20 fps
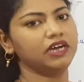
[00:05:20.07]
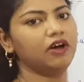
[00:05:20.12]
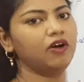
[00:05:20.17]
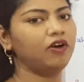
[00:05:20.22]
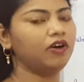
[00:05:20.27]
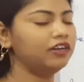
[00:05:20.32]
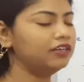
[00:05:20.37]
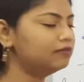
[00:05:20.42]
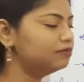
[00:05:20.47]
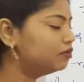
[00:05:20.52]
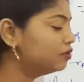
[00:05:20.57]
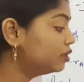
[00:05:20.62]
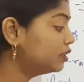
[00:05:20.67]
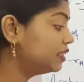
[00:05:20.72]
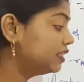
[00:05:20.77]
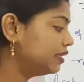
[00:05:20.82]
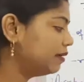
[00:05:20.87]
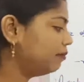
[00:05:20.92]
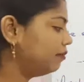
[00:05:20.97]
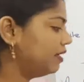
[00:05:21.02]

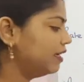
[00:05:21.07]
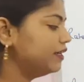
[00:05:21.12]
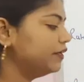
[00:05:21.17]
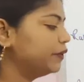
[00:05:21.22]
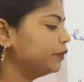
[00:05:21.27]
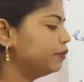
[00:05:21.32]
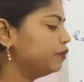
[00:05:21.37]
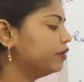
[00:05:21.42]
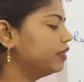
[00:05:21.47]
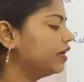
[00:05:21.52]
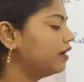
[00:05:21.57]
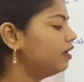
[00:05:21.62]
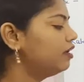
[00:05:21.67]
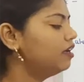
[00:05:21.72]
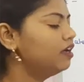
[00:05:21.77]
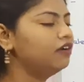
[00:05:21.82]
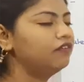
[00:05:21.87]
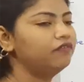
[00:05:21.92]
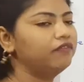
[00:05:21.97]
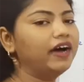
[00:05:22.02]
almost similar to the
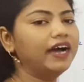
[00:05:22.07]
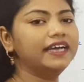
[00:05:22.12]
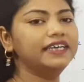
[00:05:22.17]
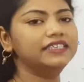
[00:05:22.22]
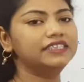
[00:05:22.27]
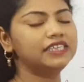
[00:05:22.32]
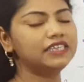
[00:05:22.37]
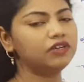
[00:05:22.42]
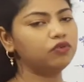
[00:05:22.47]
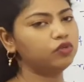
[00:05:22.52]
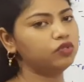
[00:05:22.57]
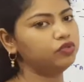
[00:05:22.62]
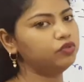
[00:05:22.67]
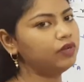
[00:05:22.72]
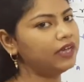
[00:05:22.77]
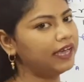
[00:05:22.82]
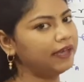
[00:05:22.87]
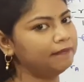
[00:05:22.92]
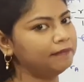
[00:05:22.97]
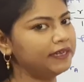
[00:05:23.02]
y is equal to
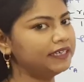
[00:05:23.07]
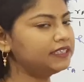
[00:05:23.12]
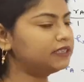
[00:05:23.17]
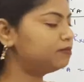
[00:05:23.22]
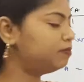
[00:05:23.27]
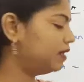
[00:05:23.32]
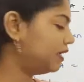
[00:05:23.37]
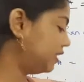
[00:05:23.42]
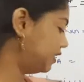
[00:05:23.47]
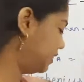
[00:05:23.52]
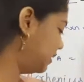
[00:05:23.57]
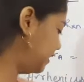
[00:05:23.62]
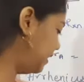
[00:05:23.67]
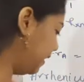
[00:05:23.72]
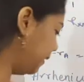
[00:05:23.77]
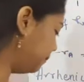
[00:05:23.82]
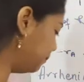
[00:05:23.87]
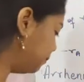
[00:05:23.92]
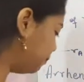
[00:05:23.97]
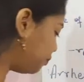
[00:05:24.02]
mx plus
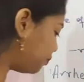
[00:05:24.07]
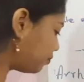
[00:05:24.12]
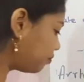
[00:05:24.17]
c.